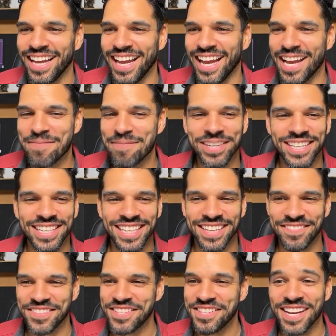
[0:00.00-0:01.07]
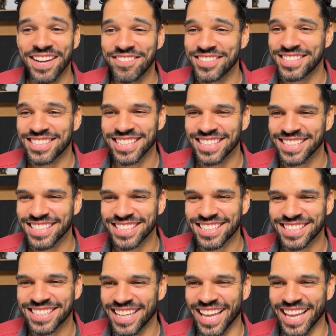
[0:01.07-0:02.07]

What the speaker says: Amber, if you ever see this,